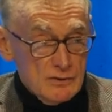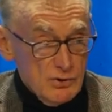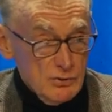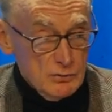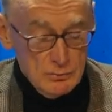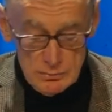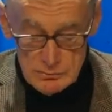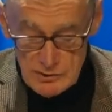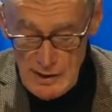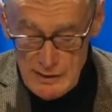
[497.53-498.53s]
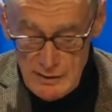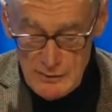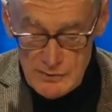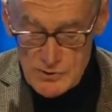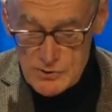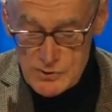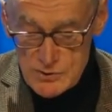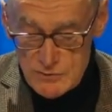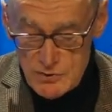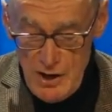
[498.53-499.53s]
to take the
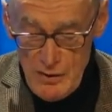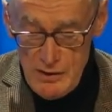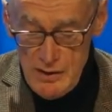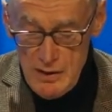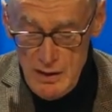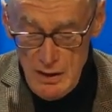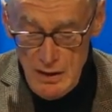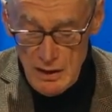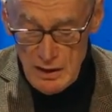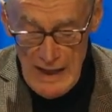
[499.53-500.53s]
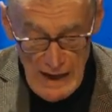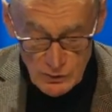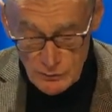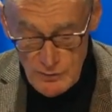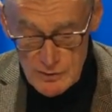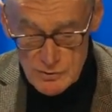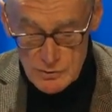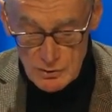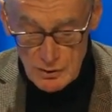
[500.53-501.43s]
Sisters of Charity out of this.